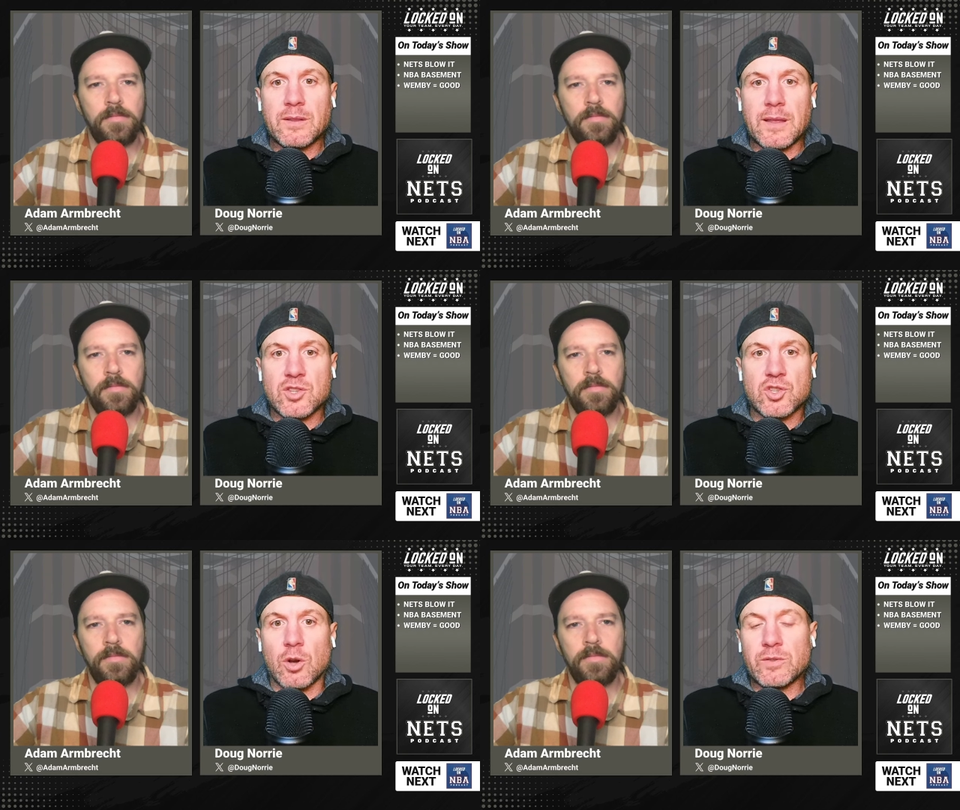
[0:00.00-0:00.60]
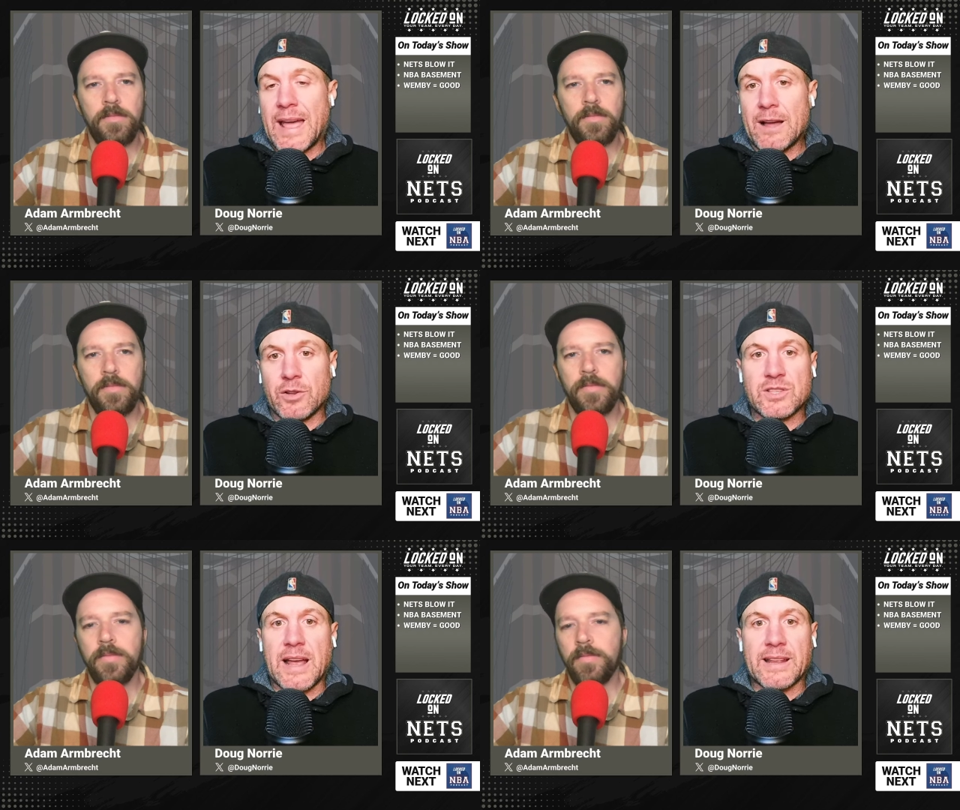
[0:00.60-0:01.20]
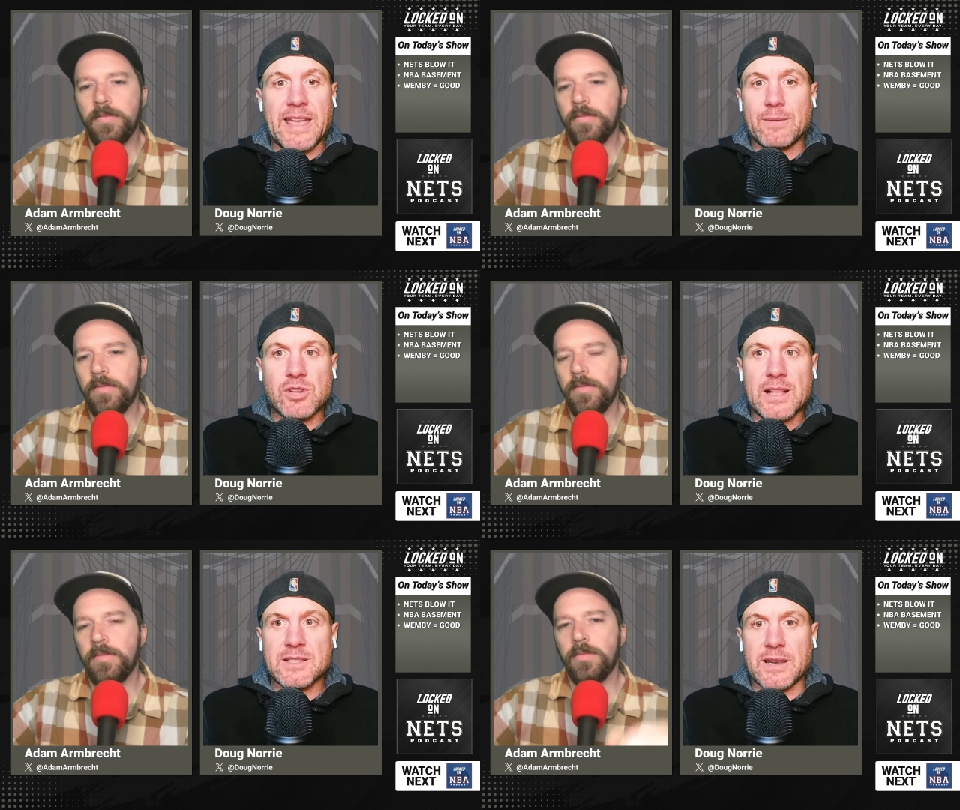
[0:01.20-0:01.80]
Speaker 1: is so down. You sign Cam
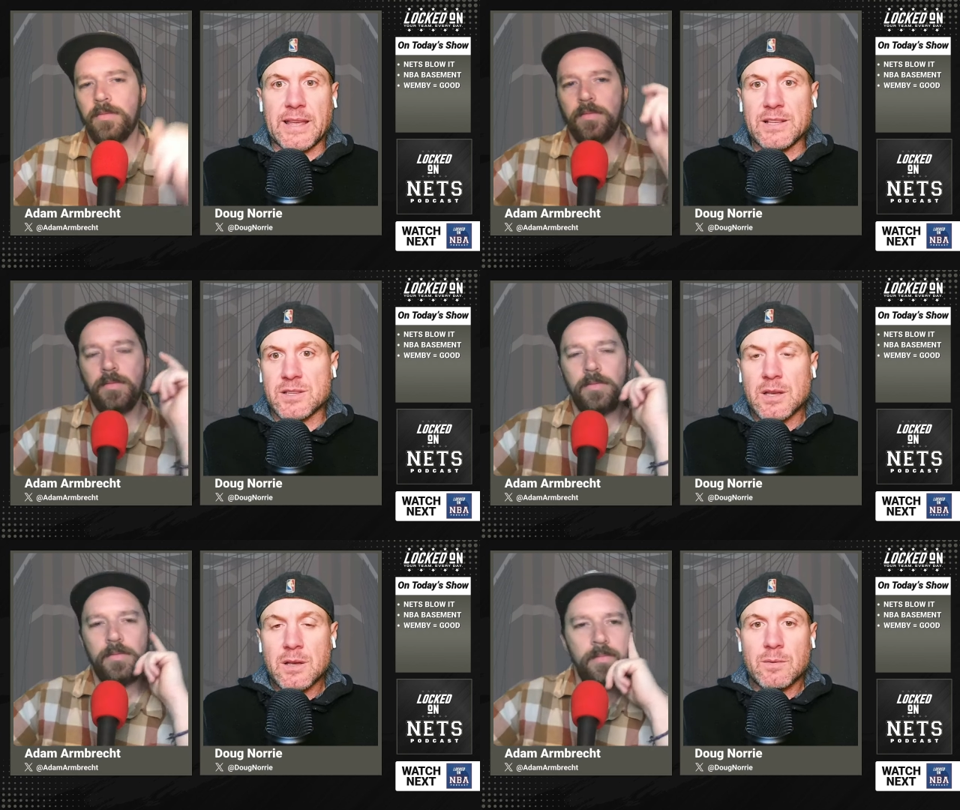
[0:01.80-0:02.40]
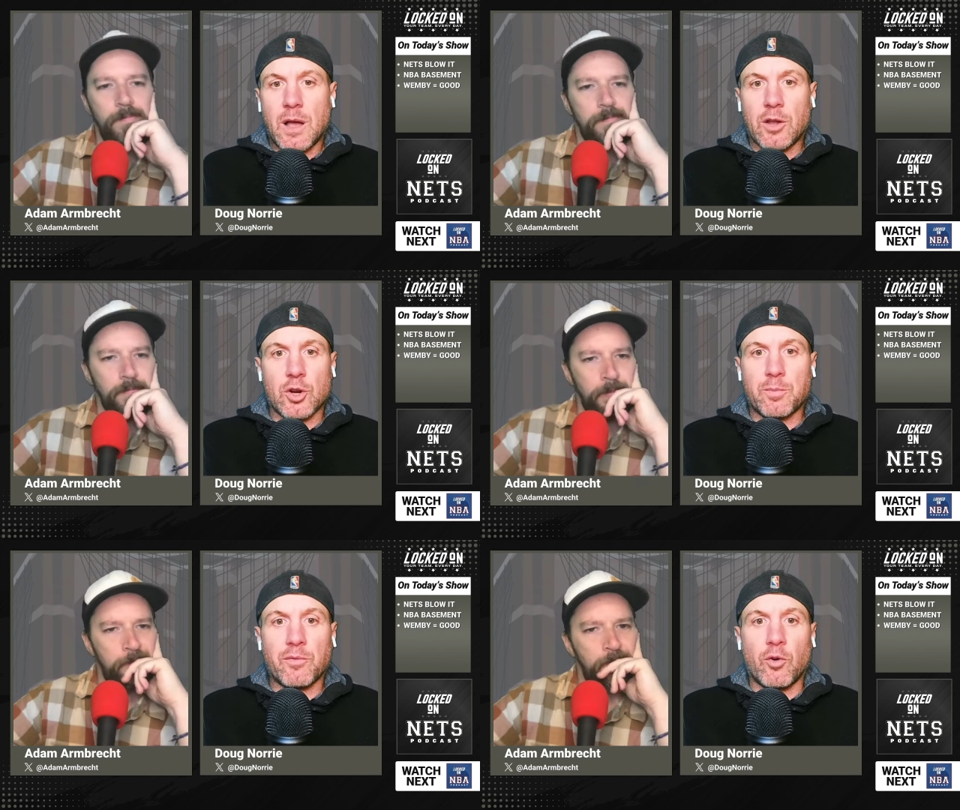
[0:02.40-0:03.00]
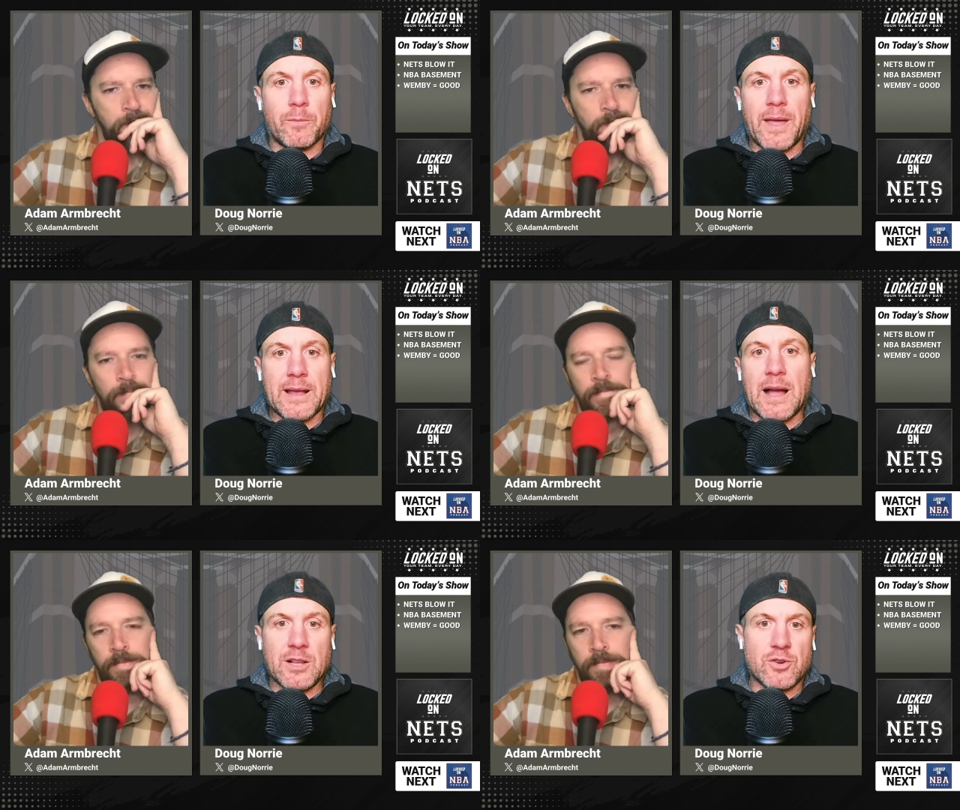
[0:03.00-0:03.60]
Johnson. He's underperformed that
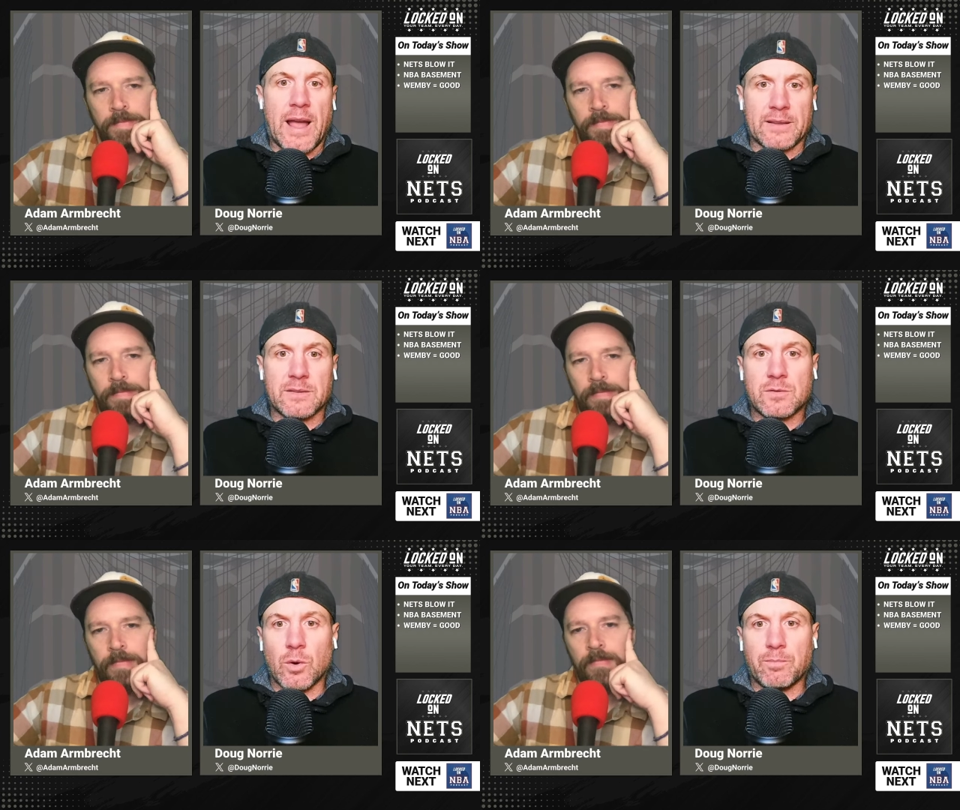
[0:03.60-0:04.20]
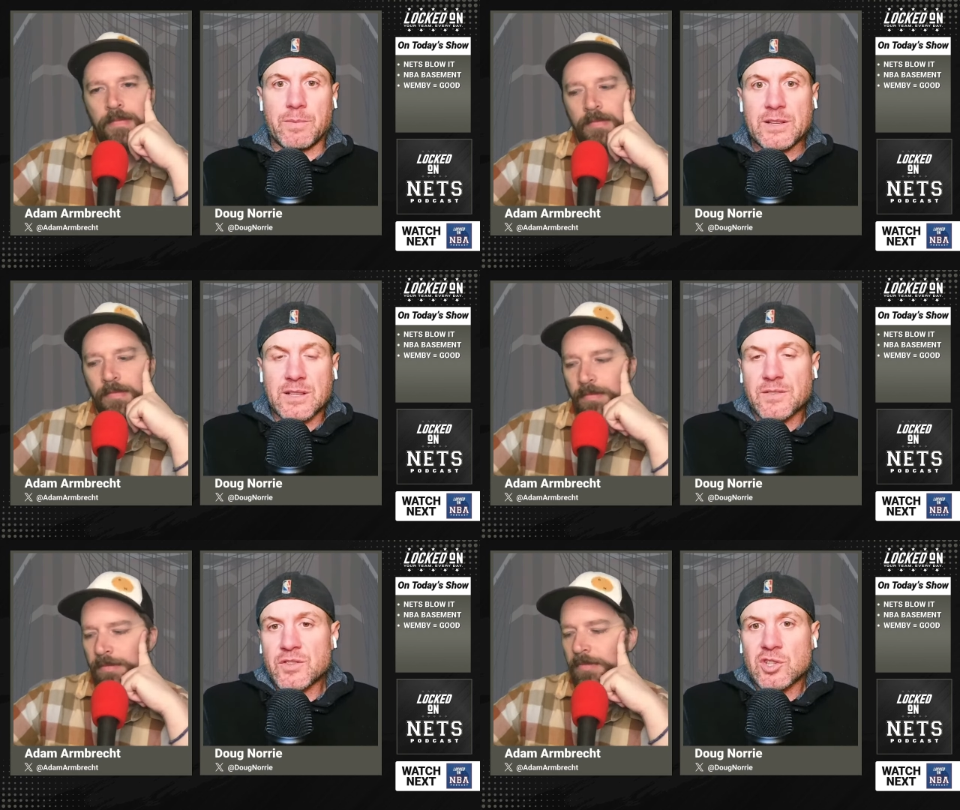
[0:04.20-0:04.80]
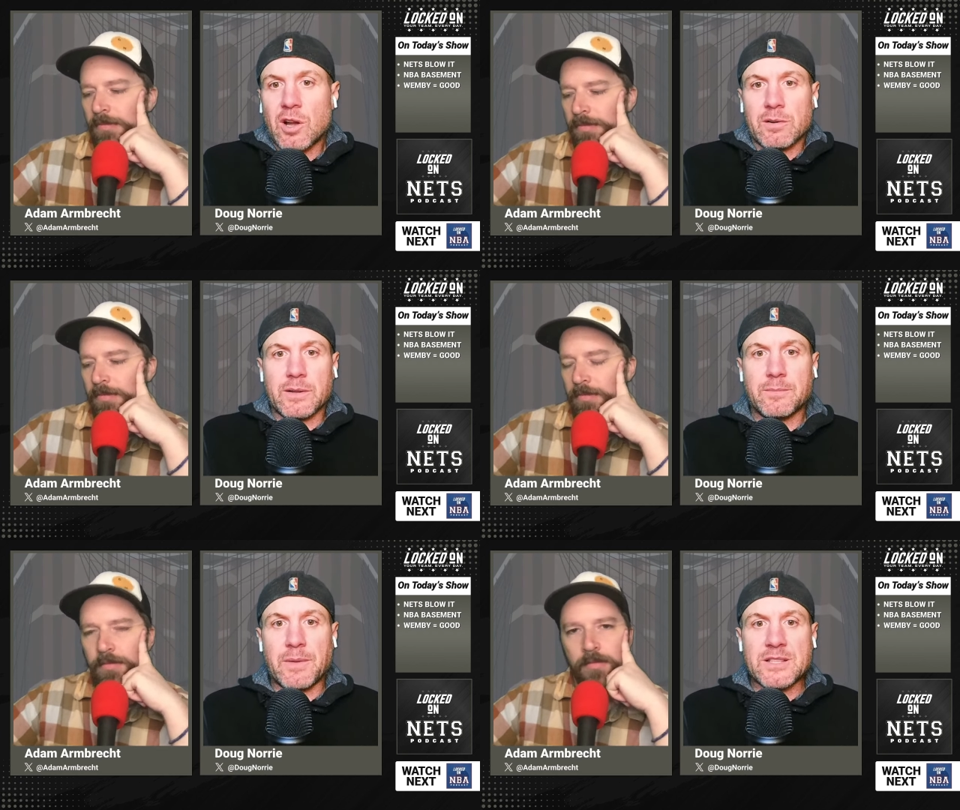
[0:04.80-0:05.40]
contract to a he doesn't even start.
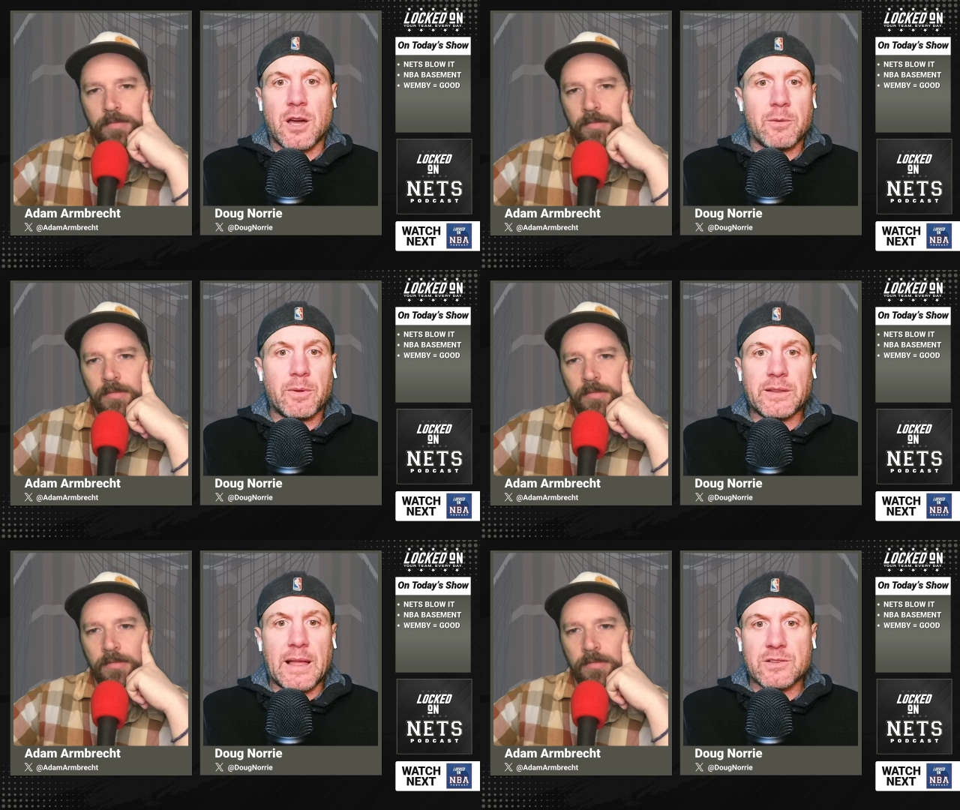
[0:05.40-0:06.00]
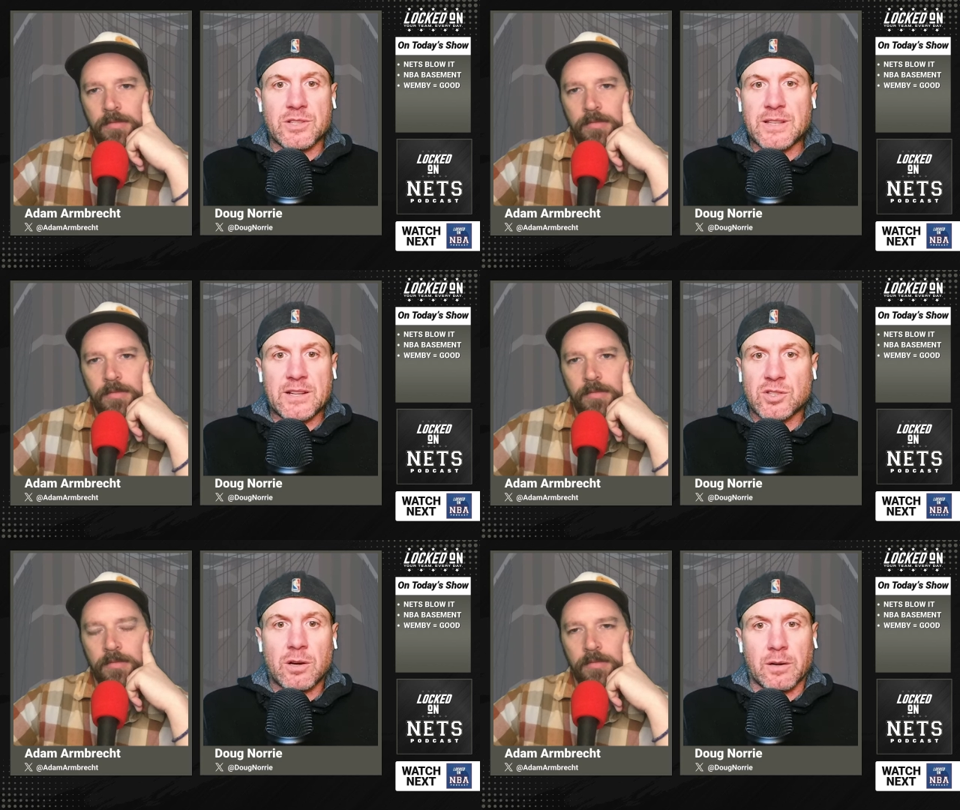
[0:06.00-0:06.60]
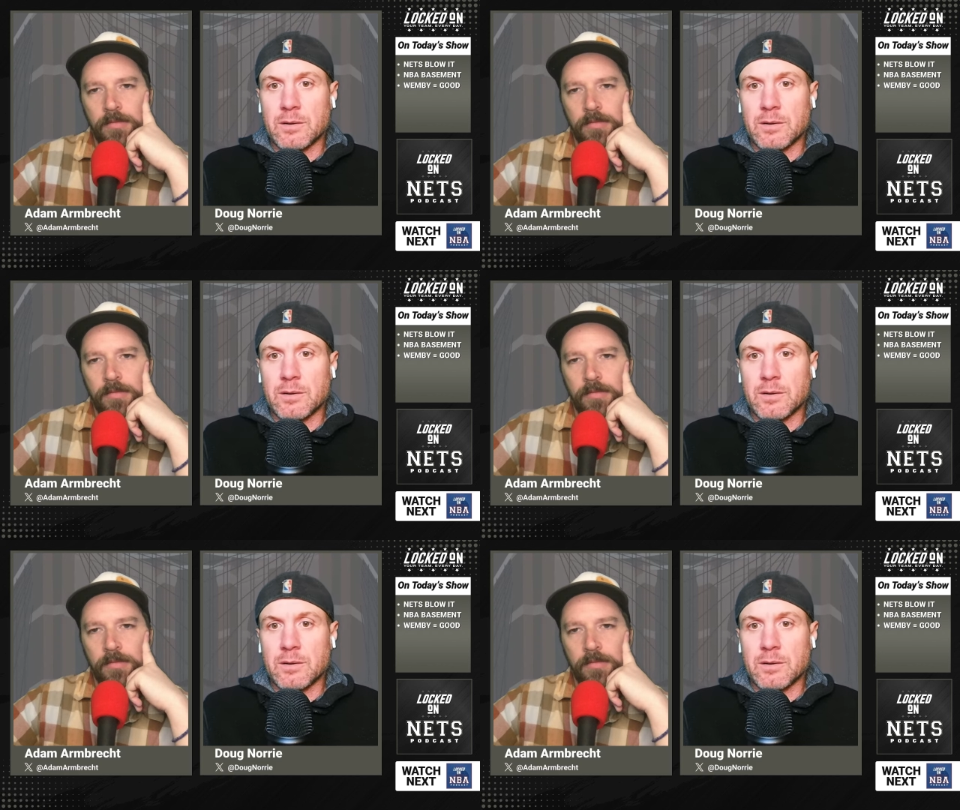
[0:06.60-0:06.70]
He makes a hundred million dollars. He's not a starter.